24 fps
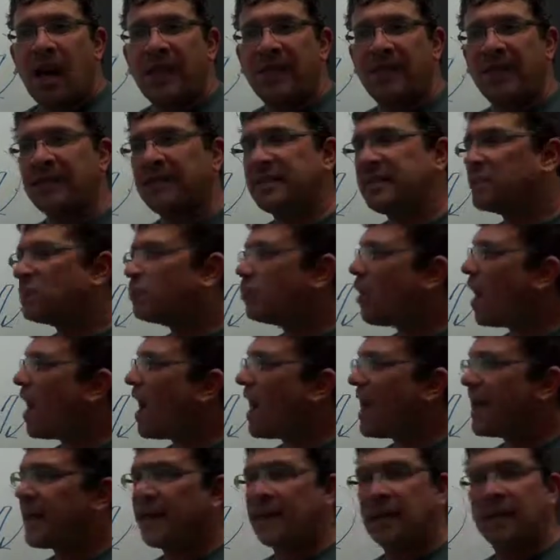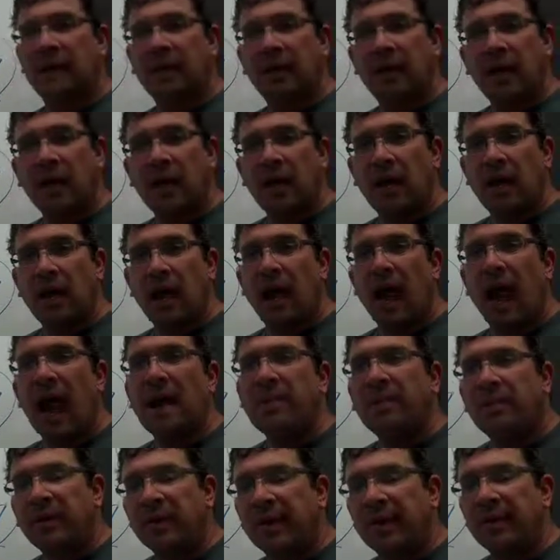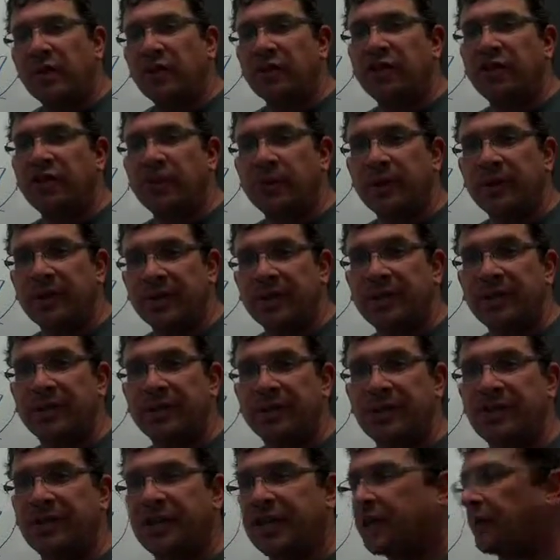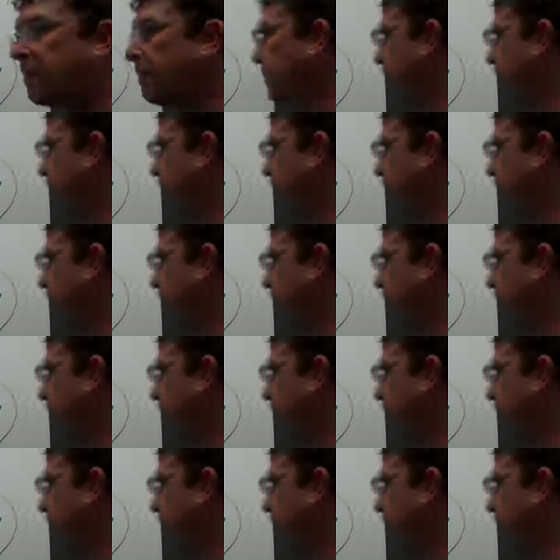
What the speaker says: this is why I plan on doing it this year.